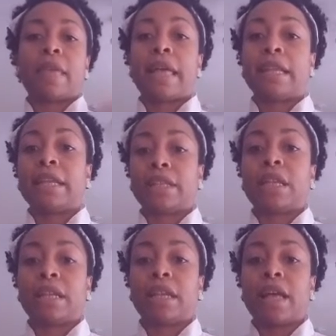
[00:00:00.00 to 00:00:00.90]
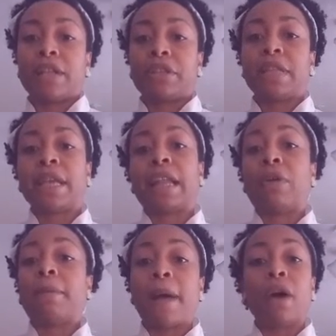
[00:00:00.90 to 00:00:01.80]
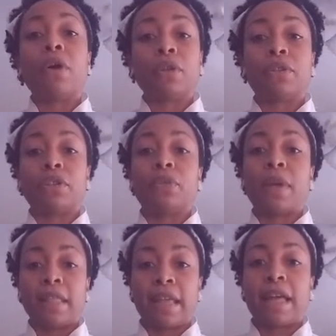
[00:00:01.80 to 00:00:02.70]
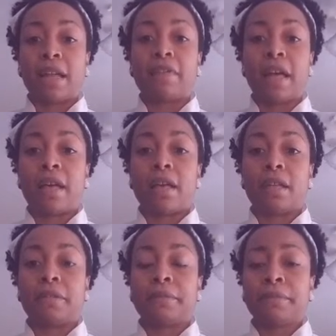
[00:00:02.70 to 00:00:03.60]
And it's good and hot. You take it out of the pot holder. You want it that kind of hot.